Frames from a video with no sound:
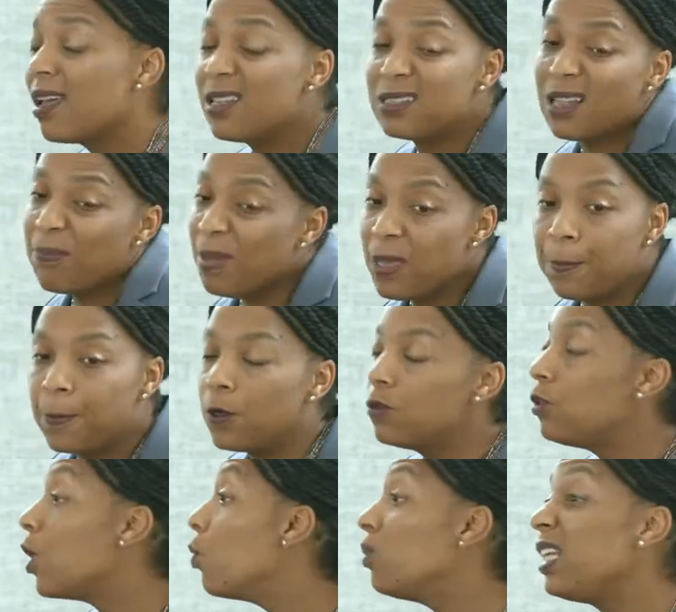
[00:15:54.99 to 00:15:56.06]
Some people
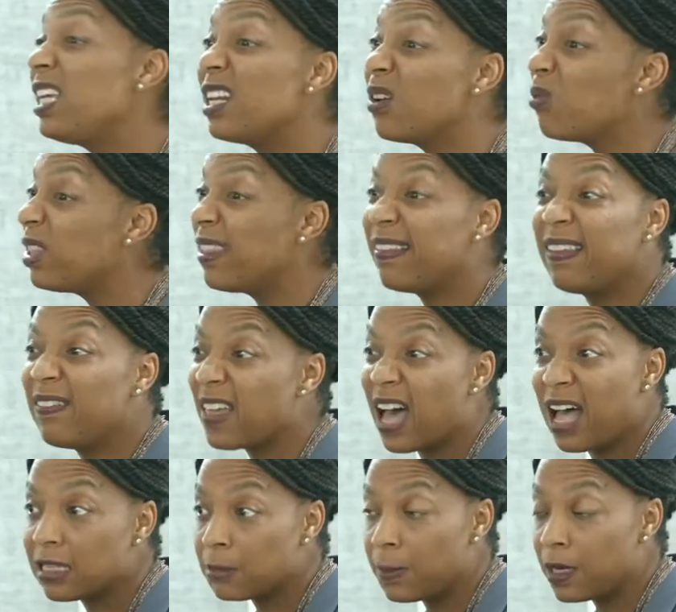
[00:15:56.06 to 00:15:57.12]
don't need it when they leave the
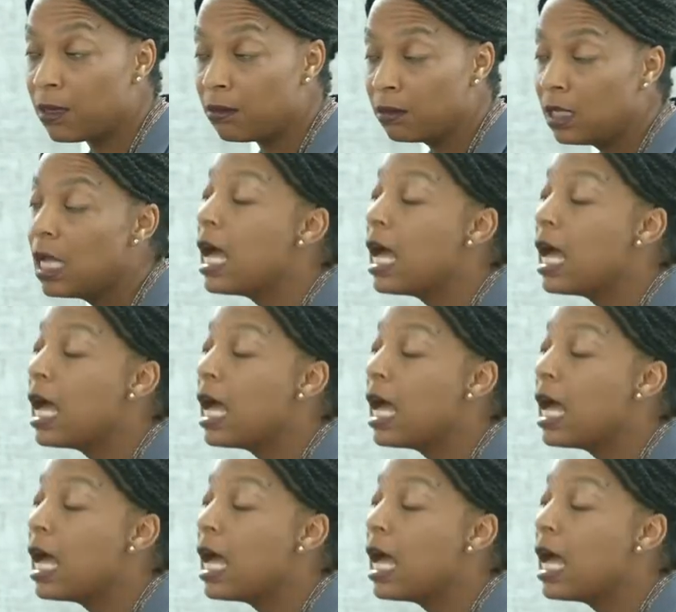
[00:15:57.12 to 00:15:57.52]
hospital.